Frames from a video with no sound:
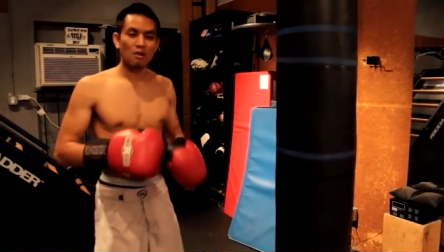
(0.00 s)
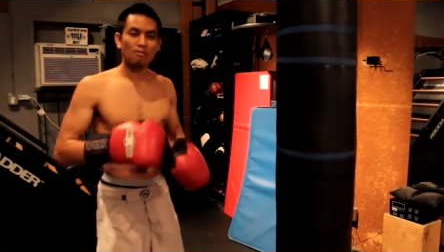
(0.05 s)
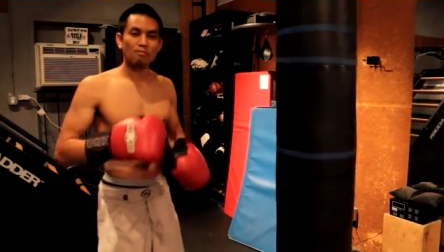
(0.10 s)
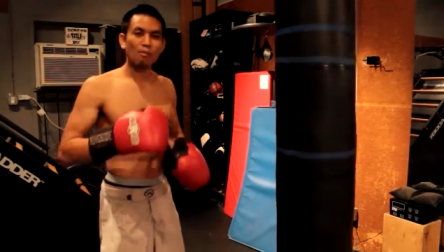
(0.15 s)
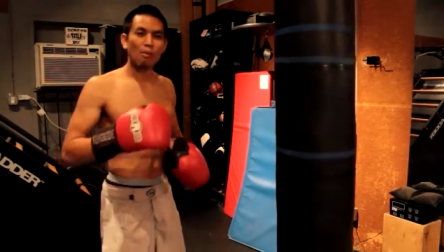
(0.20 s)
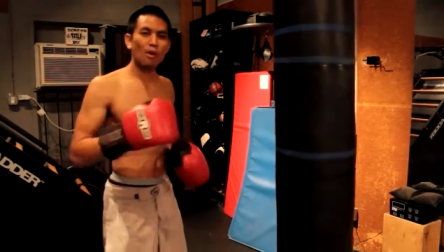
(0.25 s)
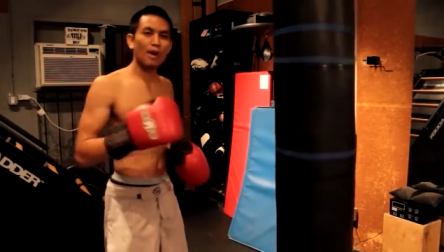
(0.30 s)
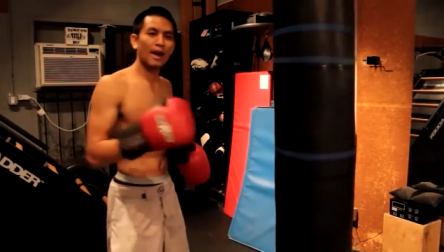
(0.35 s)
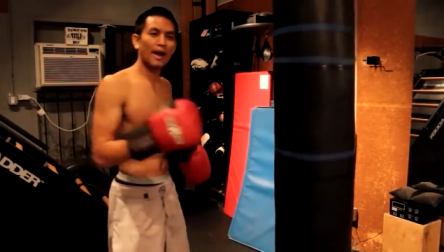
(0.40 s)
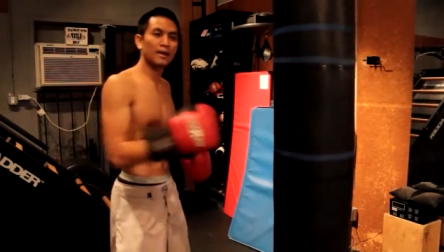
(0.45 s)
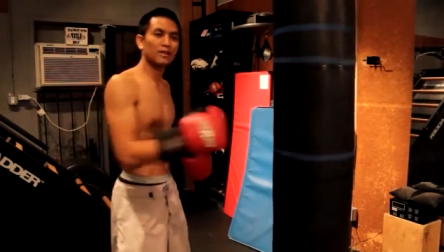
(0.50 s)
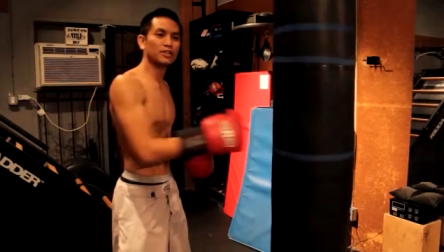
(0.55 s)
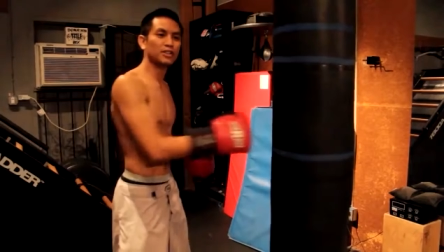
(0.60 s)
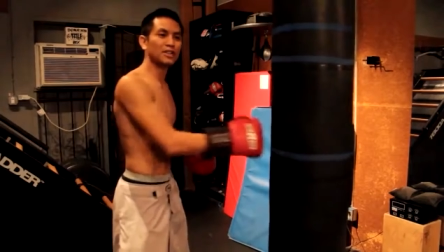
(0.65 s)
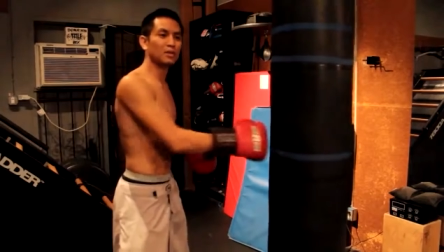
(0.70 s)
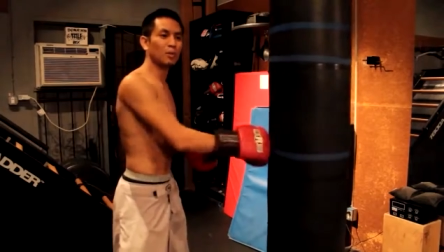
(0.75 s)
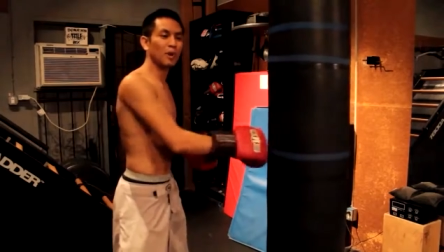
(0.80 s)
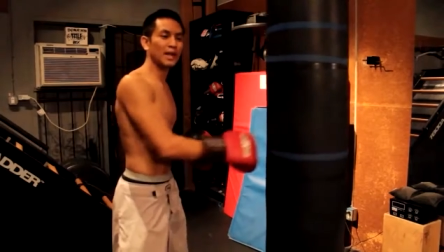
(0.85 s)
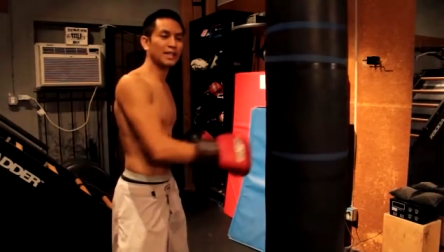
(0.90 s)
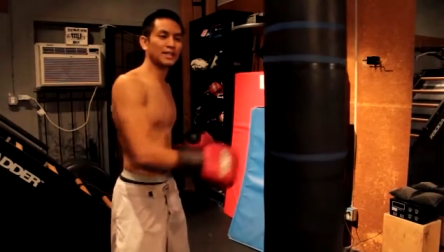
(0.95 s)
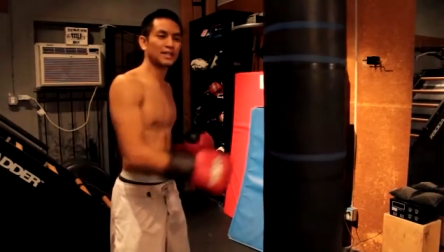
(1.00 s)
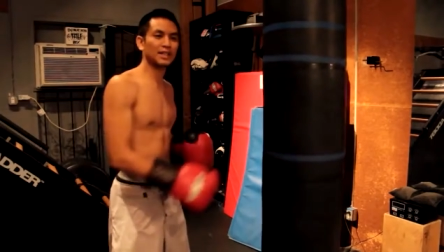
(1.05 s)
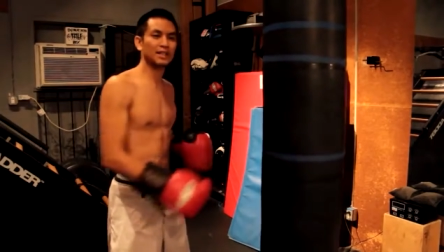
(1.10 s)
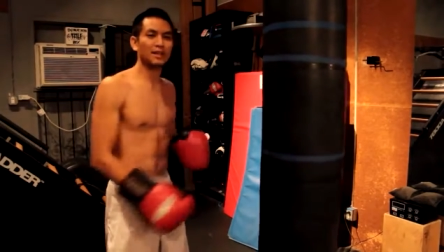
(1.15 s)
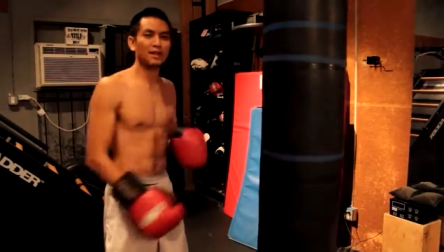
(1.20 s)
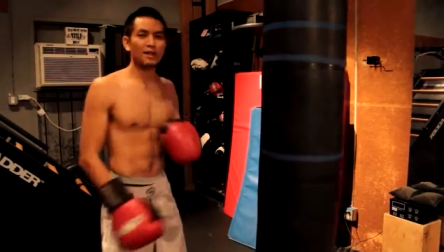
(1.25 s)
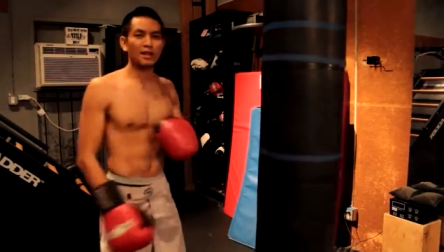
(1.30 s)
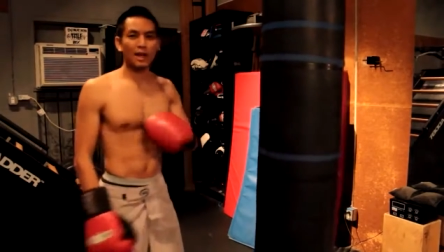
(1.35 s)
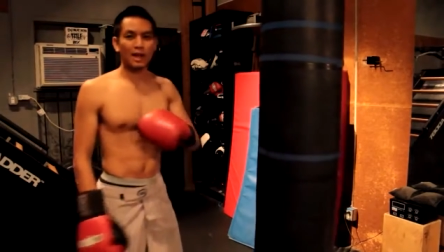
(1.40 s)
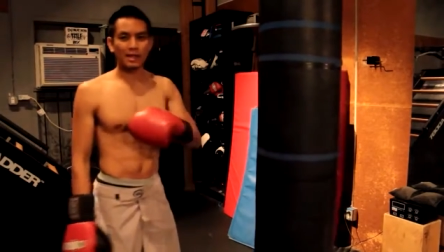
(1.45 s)
more energy
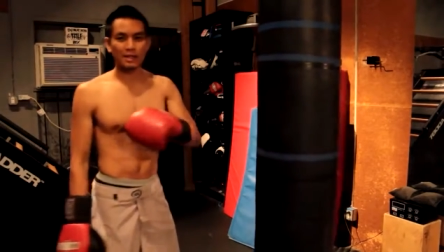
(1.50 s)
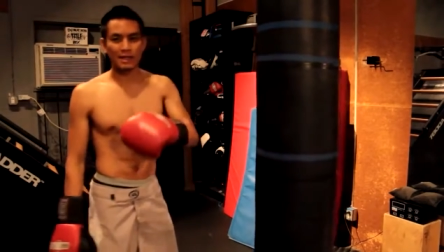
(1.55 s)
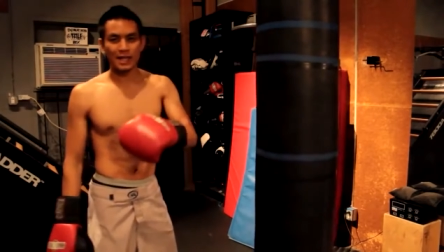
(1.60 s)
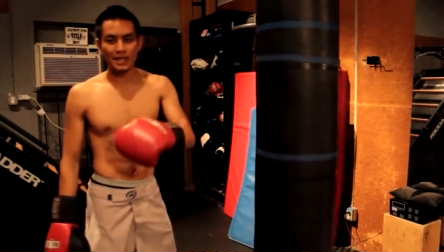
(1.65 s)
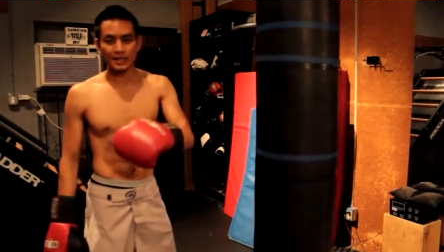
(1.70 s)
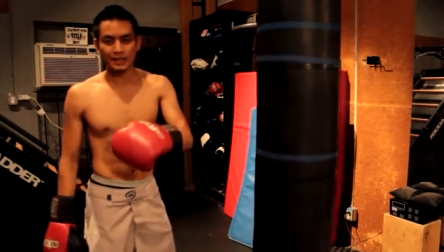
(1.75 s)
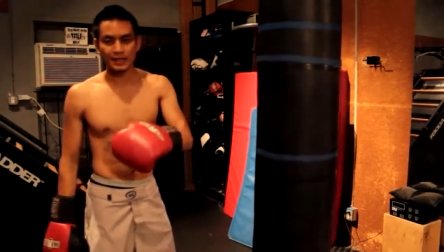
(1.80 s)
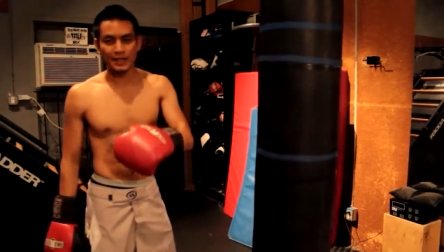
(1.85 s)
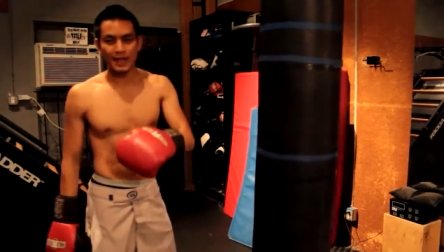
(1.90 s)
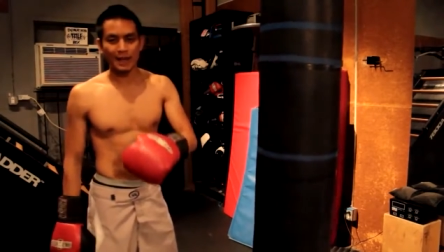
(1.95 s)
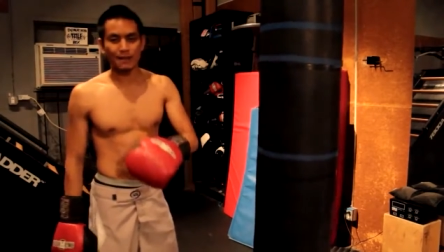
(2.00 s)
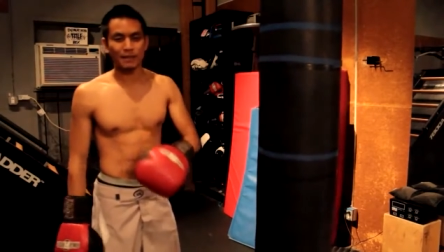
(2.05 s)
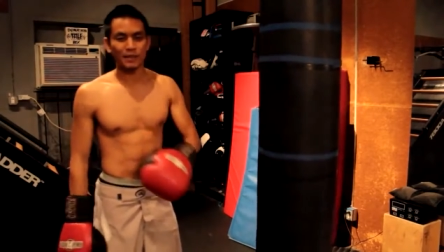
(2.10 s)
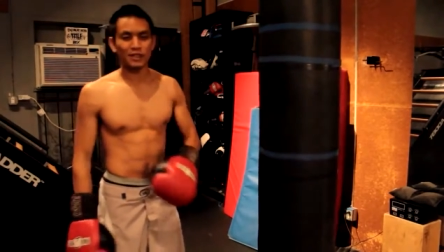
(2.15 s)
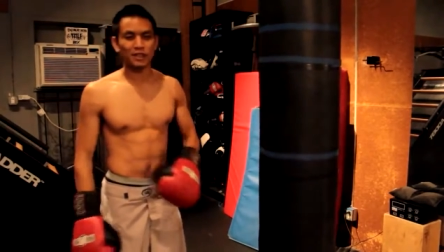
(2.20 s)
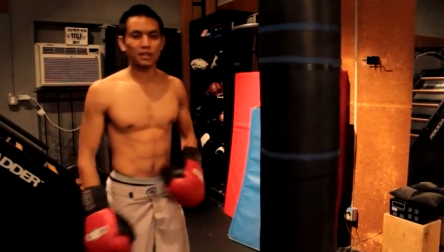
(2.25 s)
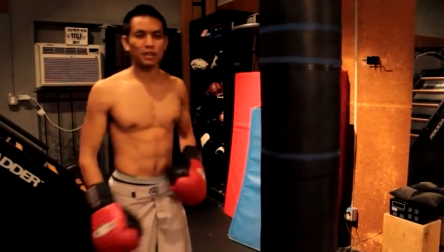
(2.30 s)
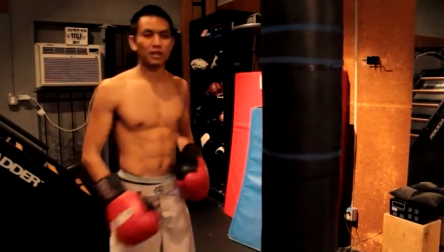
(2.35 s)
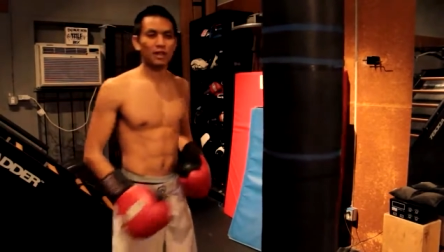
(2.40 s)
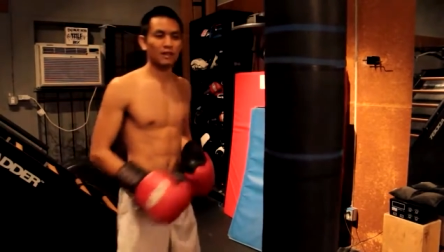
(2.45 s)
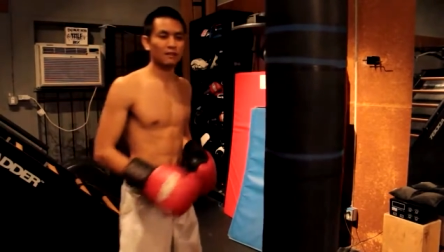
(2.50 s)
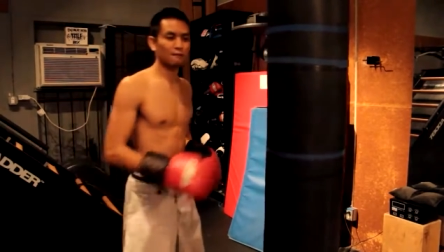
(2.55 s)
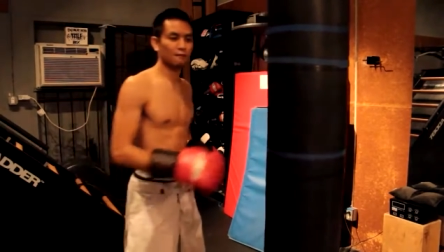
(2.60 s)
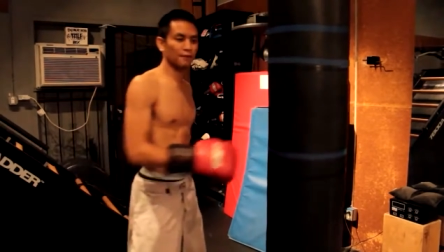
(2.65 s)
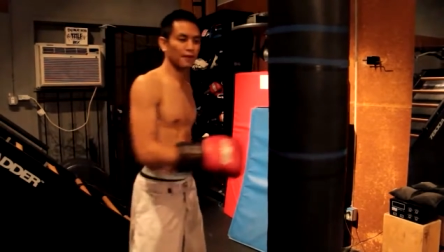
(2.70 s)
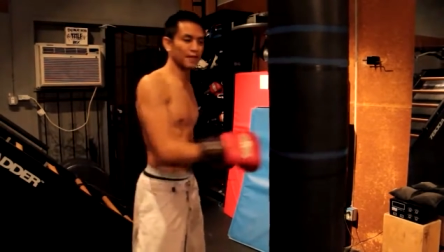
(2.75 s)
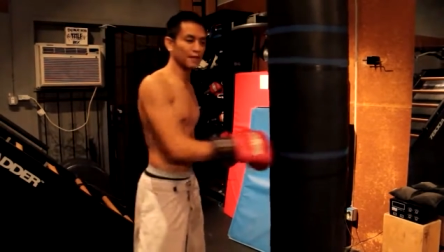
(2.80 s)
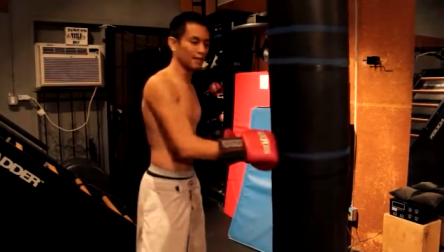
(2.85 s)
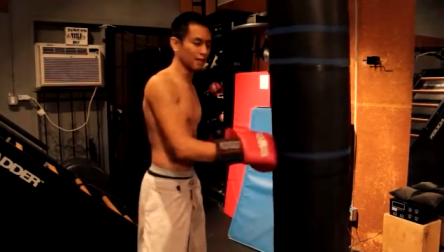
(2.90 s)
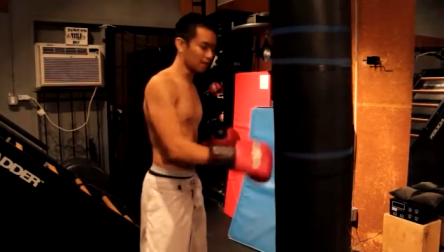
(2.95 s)
wasted, and less damage
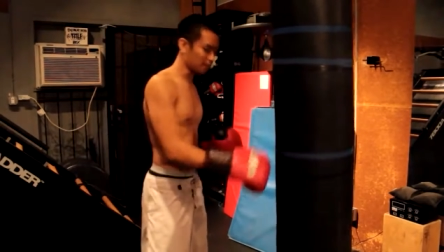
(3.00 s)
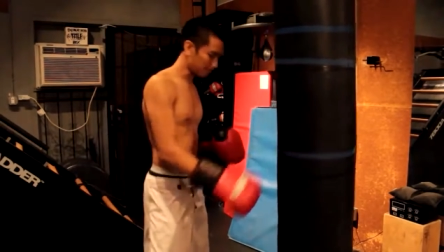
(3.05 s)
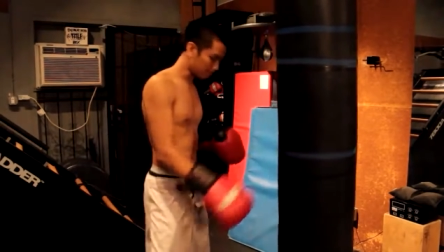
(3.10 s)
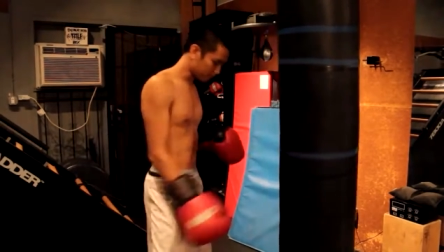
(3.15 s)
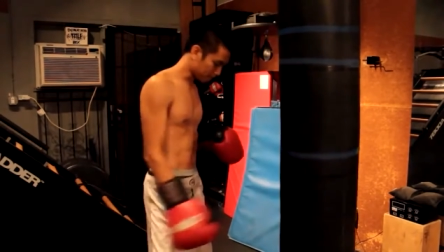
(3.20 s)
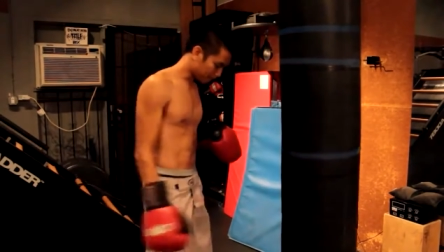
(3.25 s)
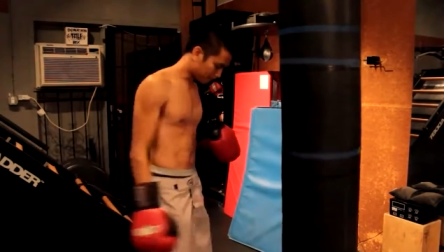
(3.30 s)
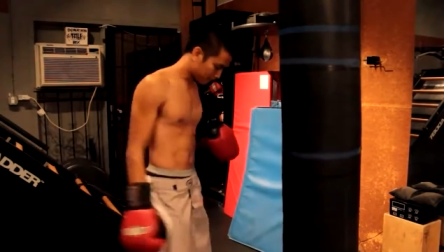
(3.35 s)
inflicted.